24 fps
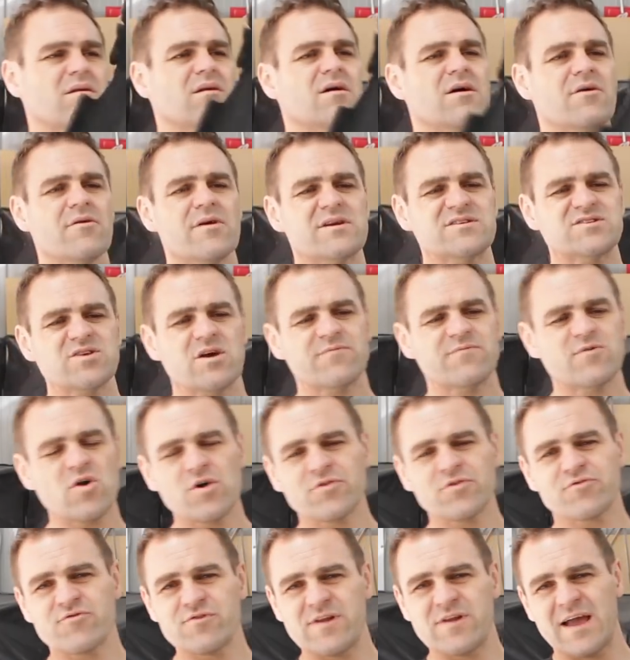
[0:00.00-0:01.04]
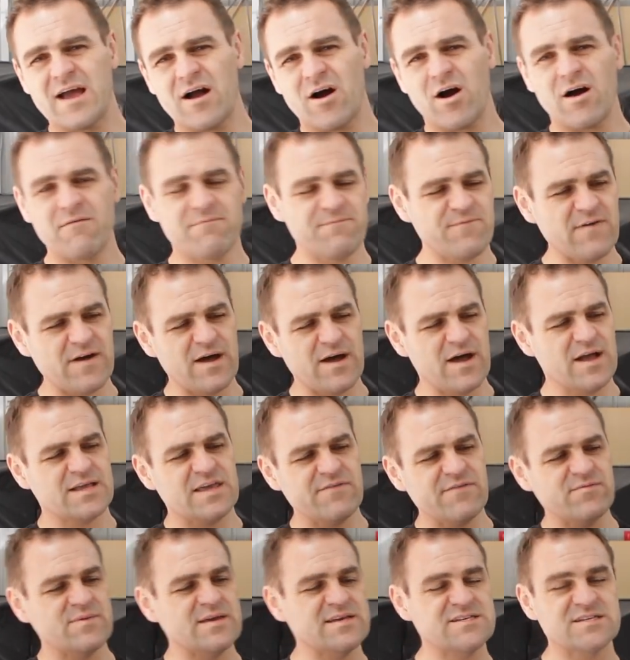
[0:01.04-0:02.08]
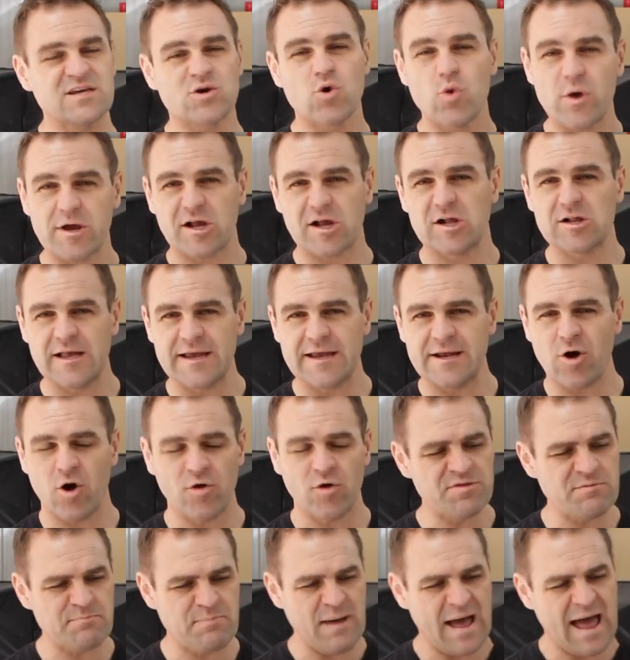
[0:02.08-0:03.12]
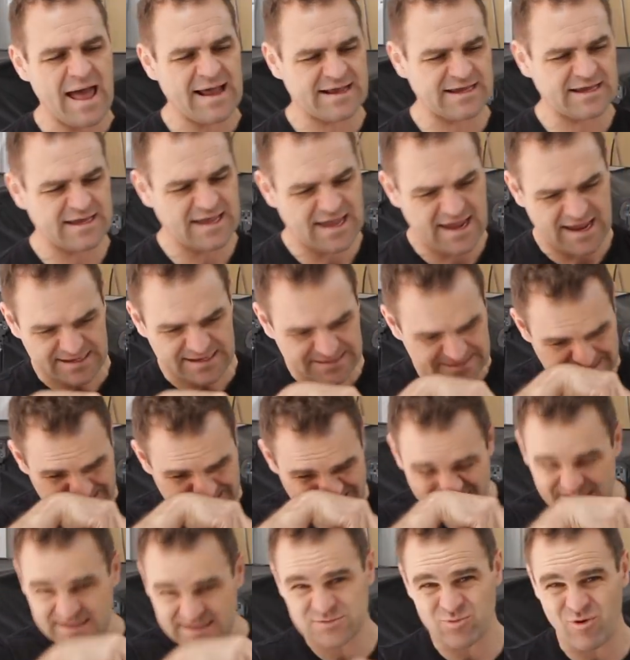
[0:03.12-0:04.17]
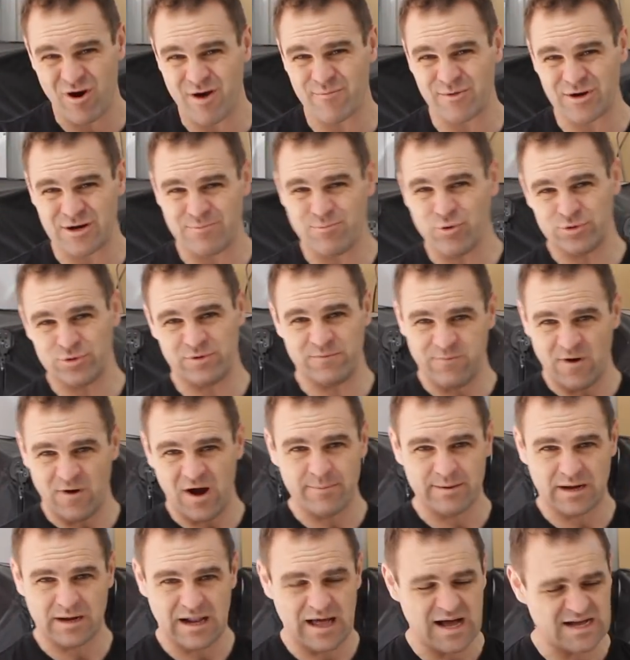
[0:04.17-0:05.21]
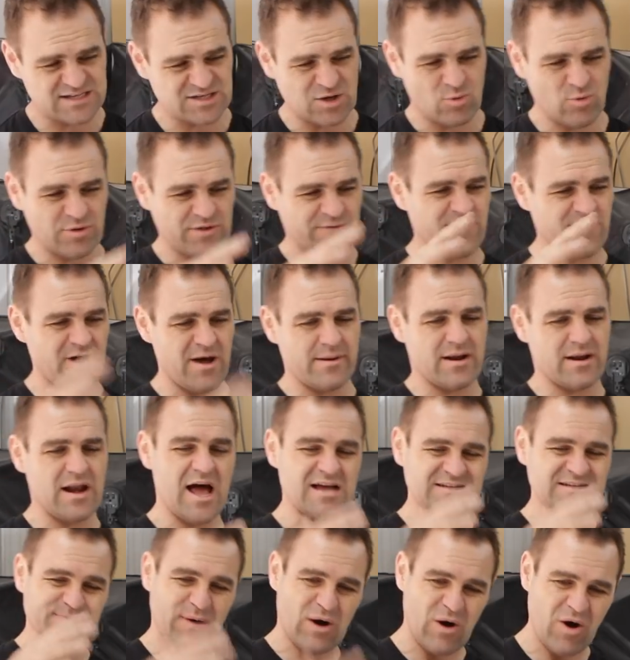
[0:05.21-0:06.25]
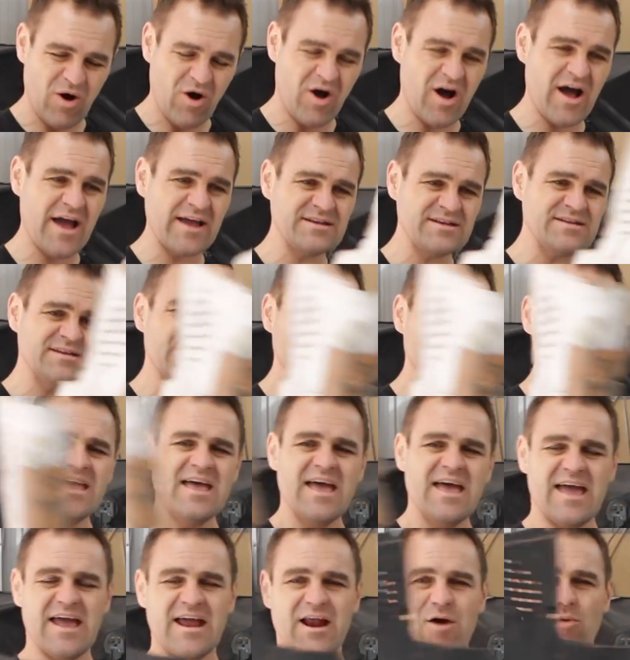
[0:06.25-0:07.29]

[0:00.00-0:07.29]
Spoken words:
All right, so I've gone through now, I've given these a quick clean on the back, and that is where I'm gonna put the fiberglass. I want the fiberglass behind, and